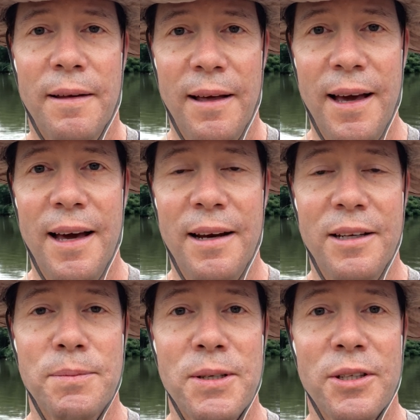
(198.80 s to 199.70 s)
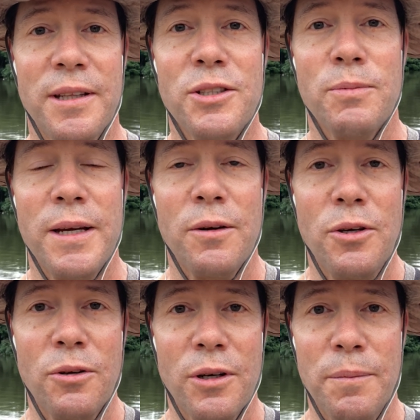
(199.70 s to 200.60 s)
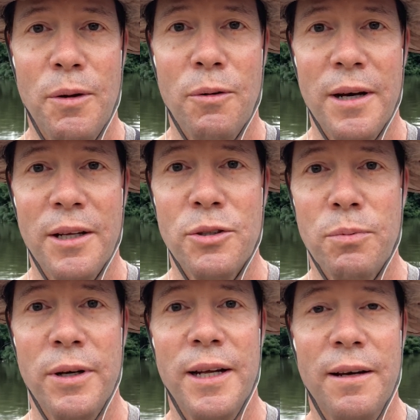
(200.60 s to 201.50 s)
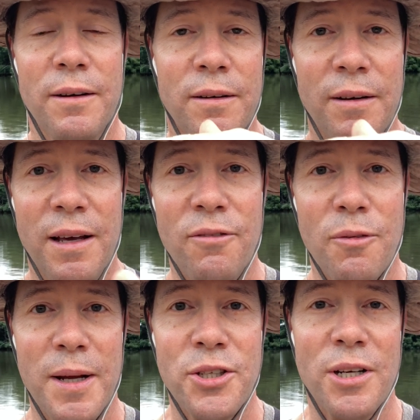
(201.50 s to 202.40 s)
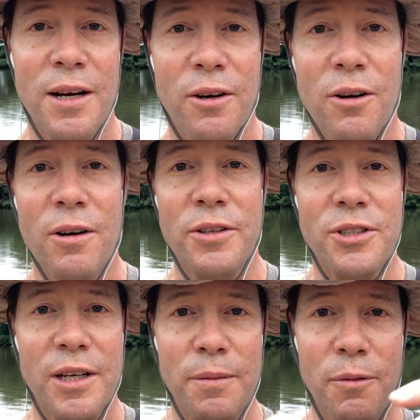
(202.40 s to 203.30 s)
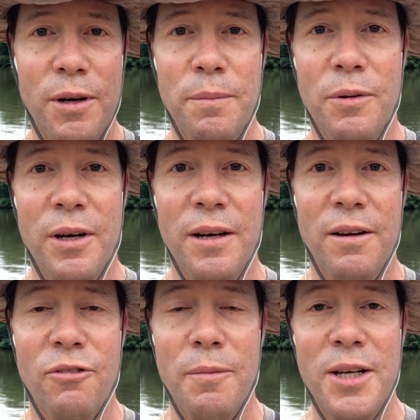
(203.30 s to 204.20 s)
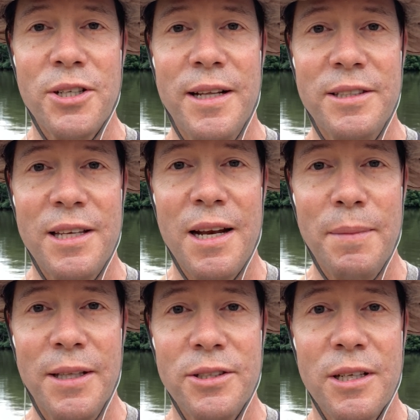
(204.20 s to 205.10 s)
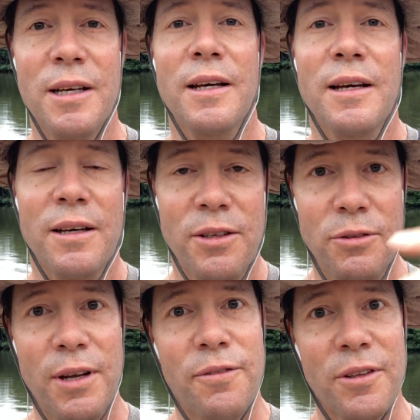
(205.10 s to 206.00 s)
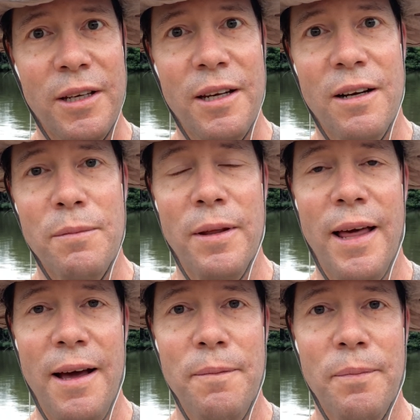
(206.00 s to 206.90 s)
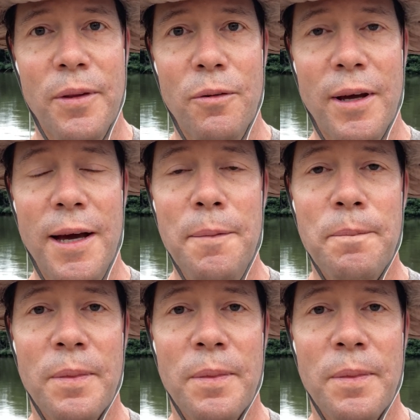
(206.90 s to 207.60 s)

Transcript: And especially this week, you're going to be wanting to put in information on currents. You're going to be wanting to put in information on sediments. You definitely need to number that, okay?